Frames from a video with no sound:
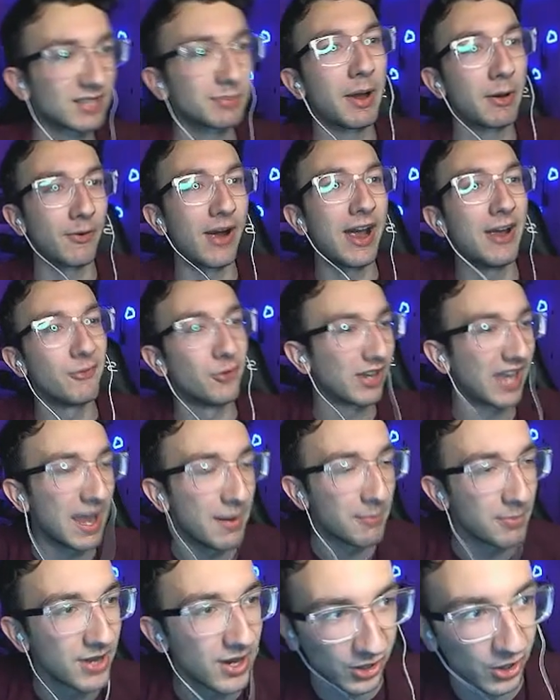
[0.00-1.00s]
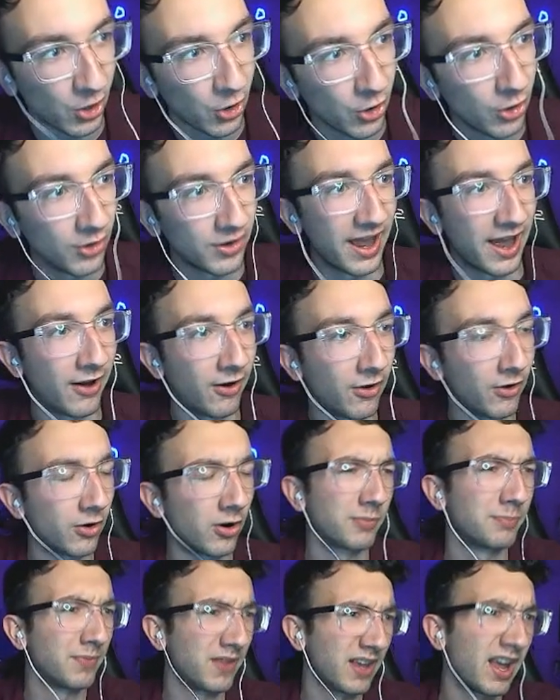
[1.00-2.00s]
my rival can't be a girl now,
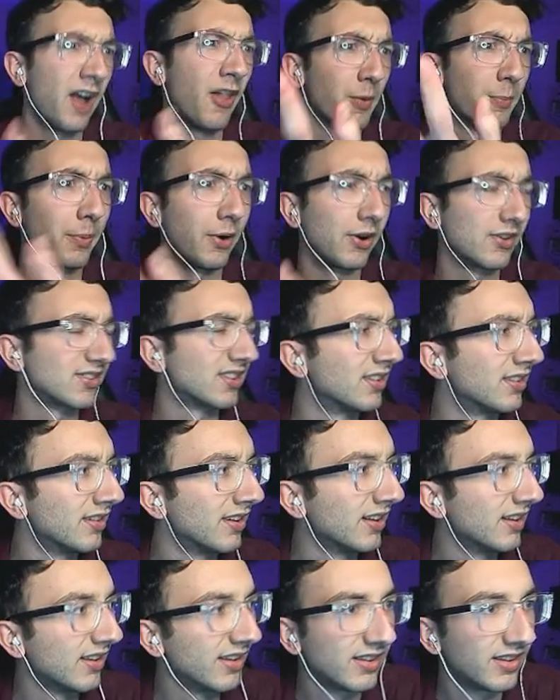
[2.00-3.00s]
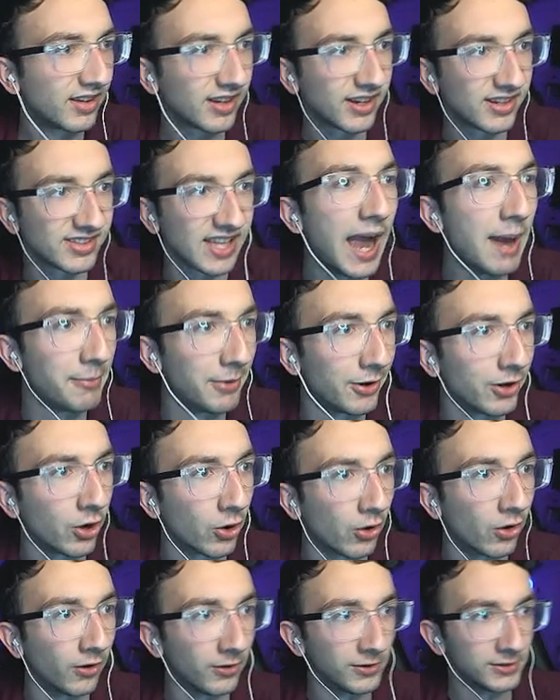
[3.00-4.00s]
or the other person, because I'm a
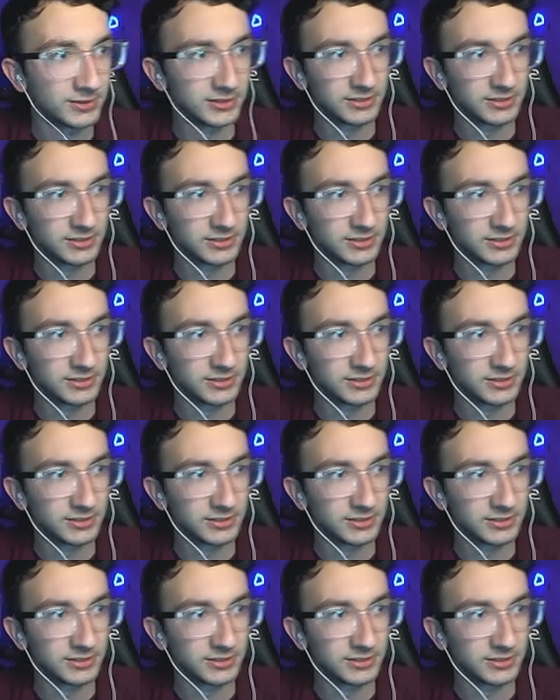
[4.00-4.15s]
girl.